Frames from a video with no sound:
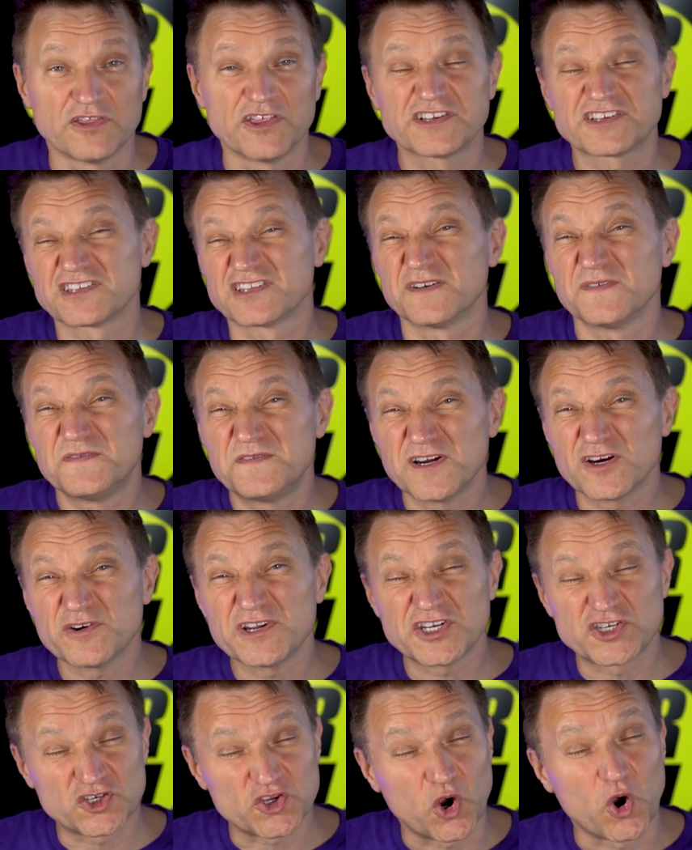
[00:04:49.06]
Now this is a
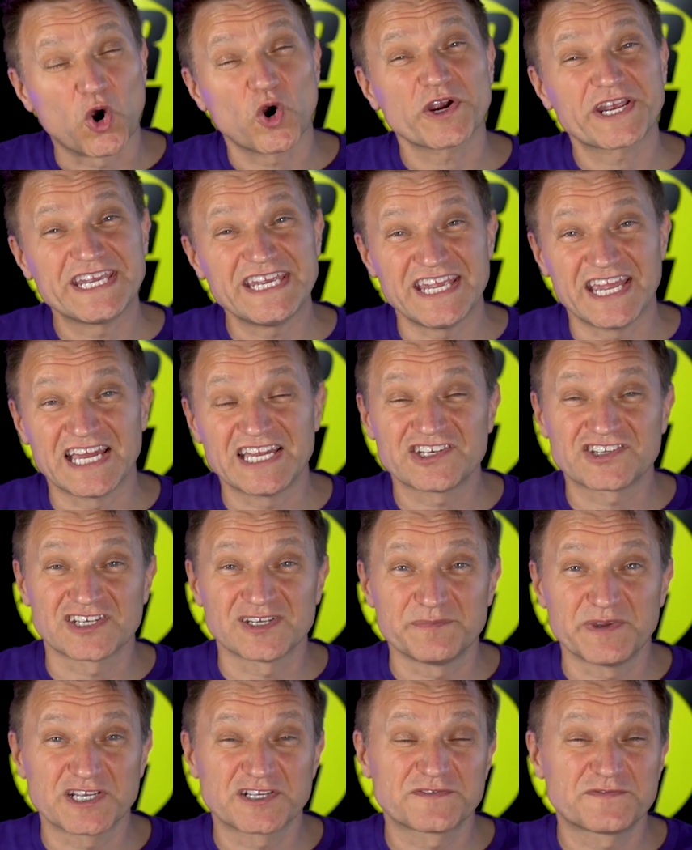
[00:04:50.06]
very torquey engine.
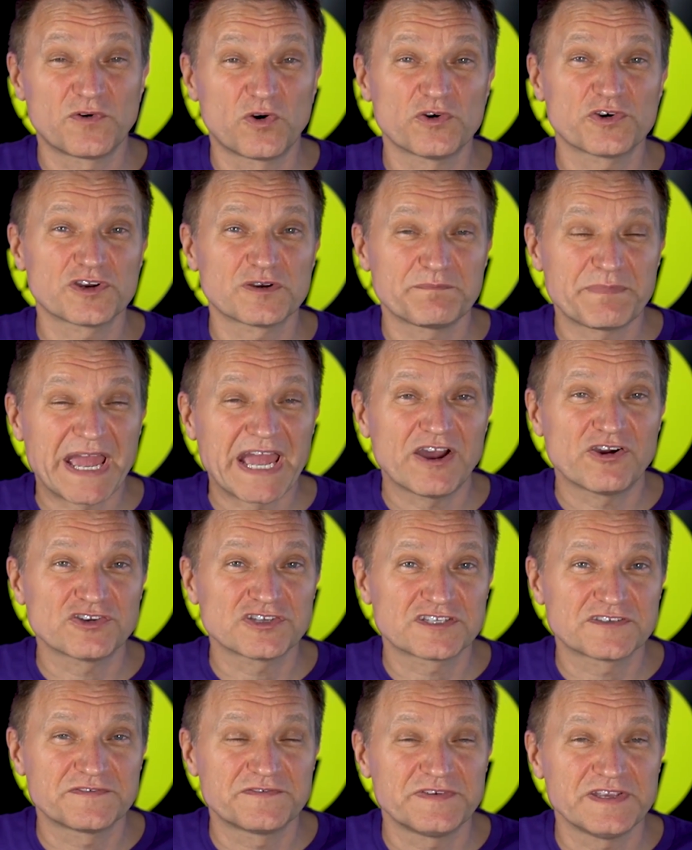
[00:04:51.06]
It makes 400
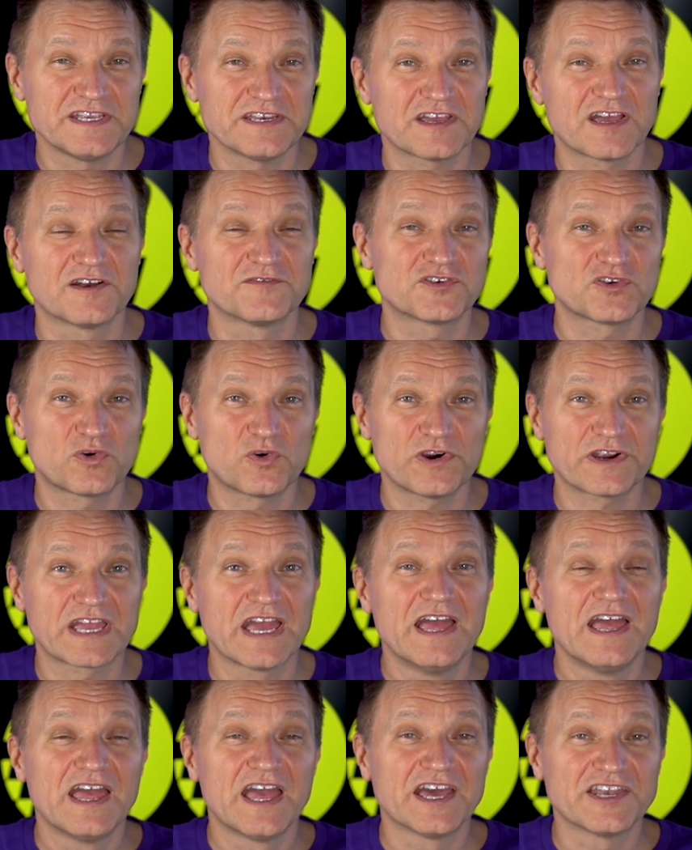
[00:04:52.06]
pounds-feet of torque
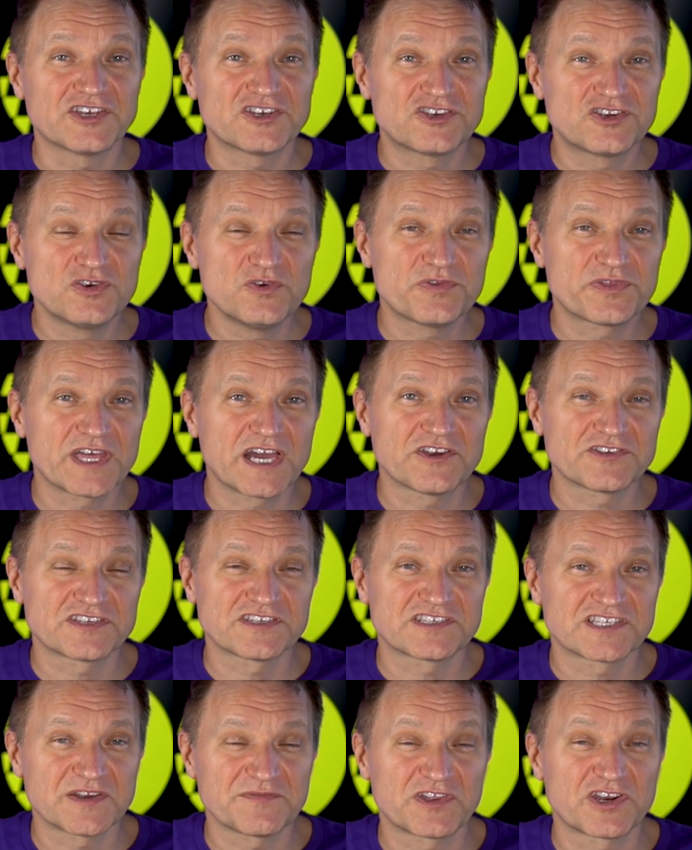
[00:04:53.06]
at
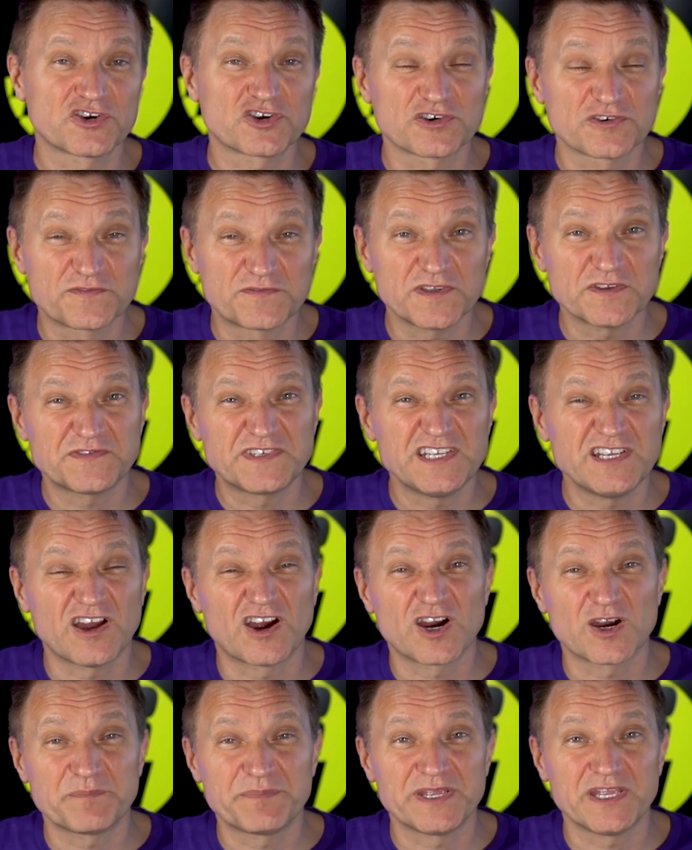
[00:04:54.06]
2,750
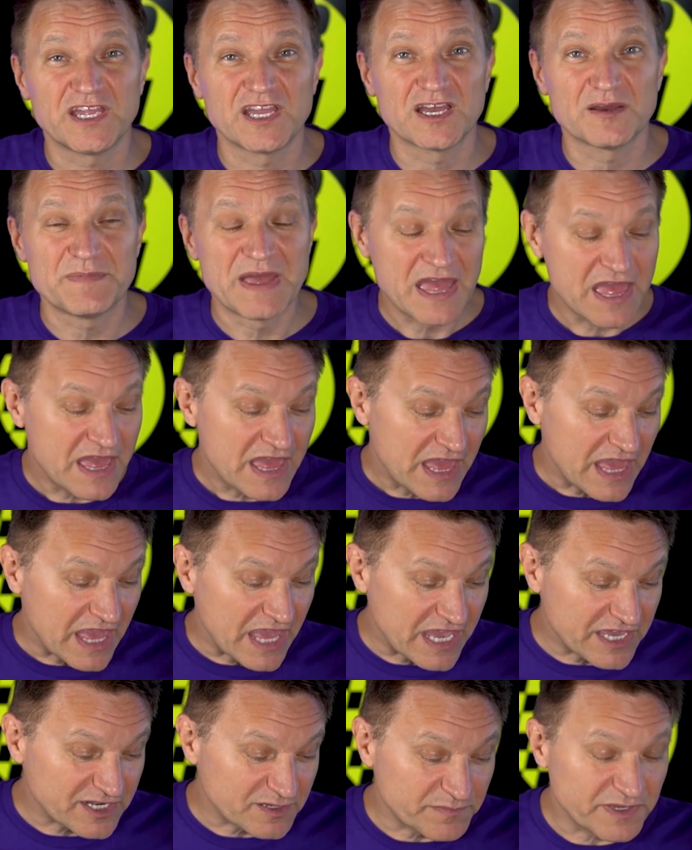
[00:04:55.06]
RPM,
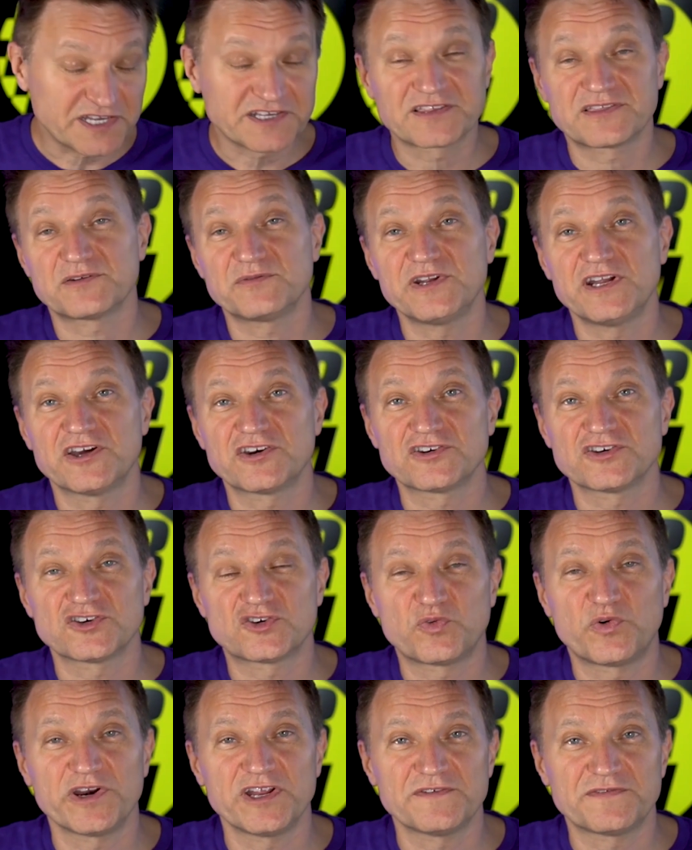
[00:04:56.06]
and it makes
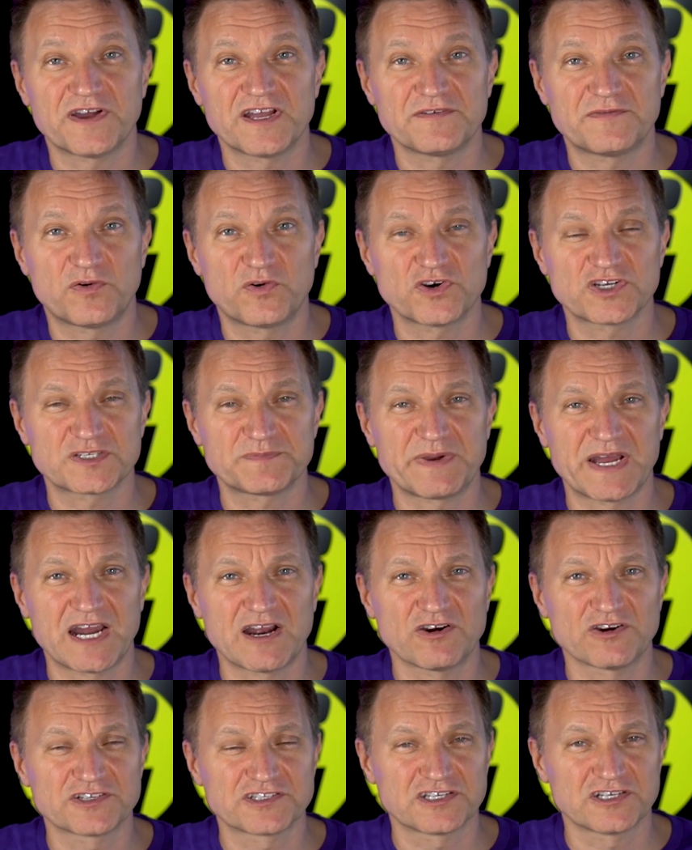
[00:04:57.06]
325
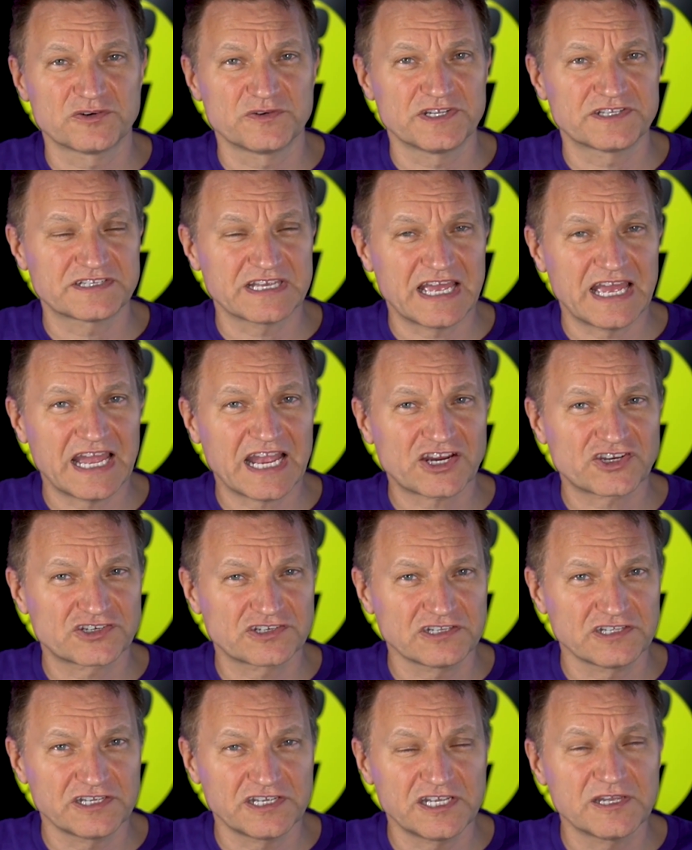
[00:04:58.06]
horsepower. So it's
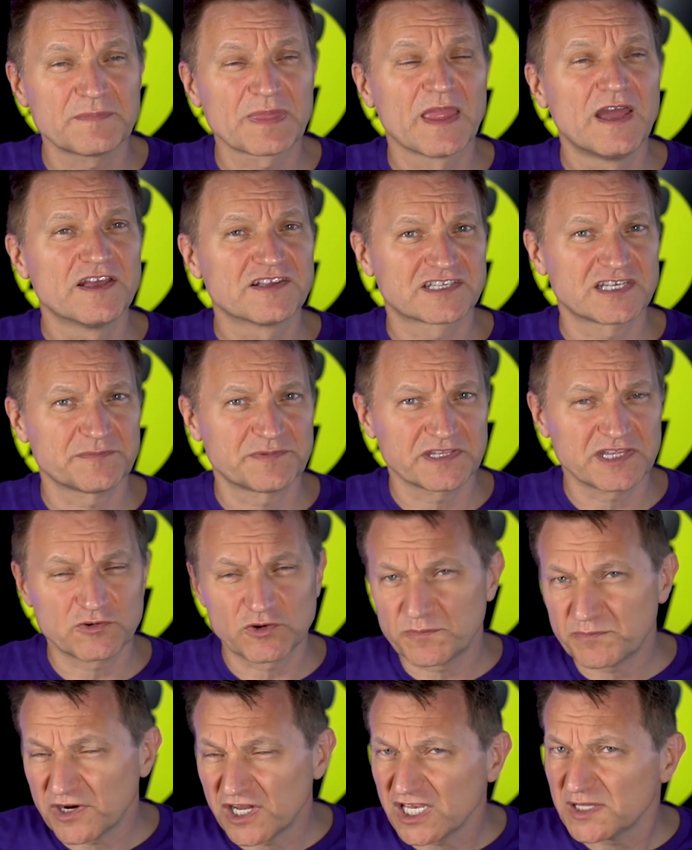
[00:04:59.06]
actually something that
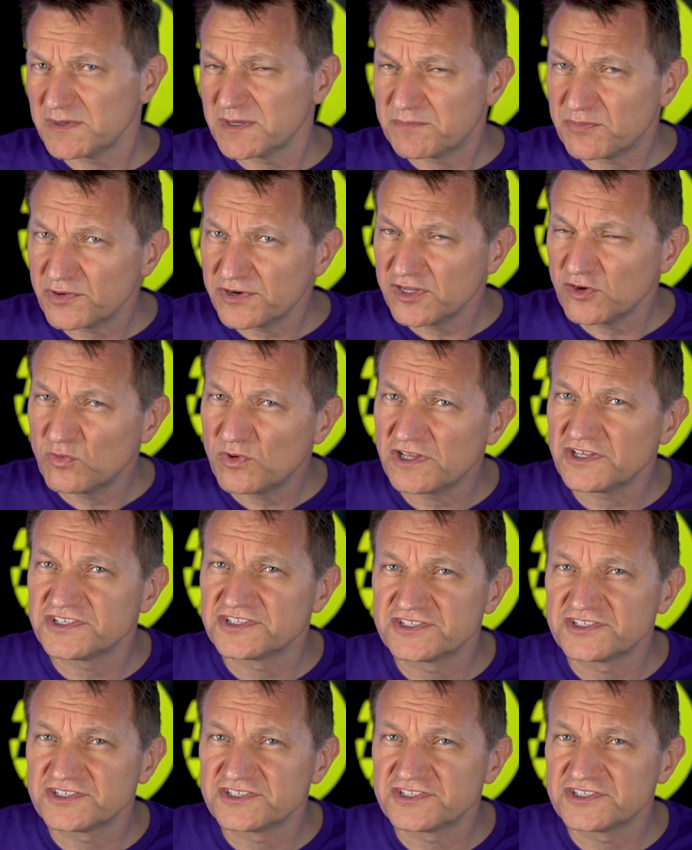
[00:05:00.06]
would probably be pretty well